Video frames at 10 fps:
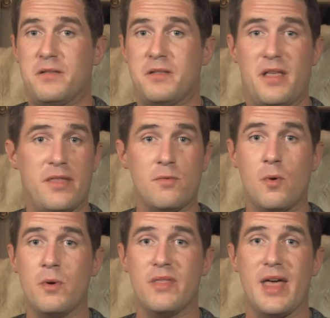There's nothing
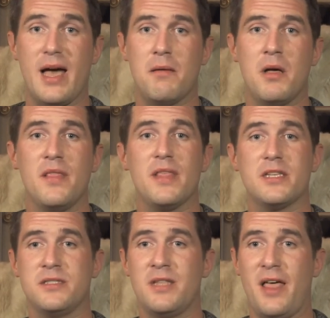wrong with that.
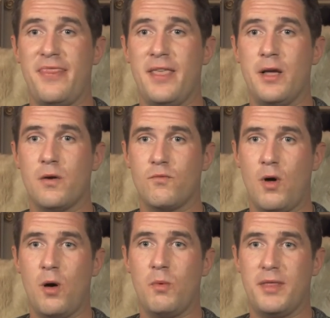There's nothing
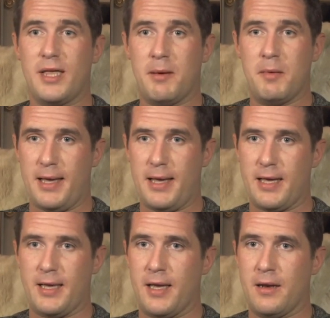wrong with coming
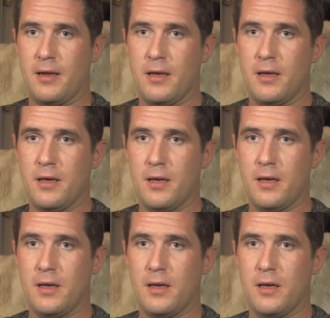back again.
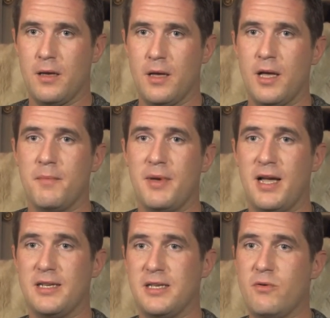
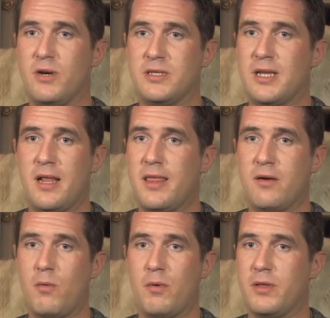Because there isn't
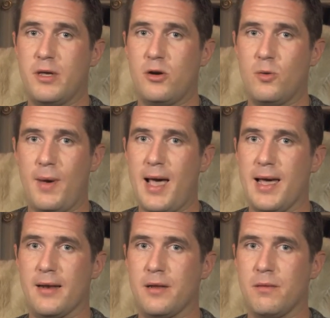anything wrong with good or
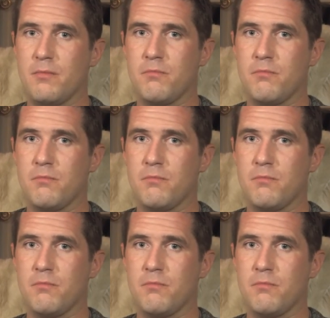bad.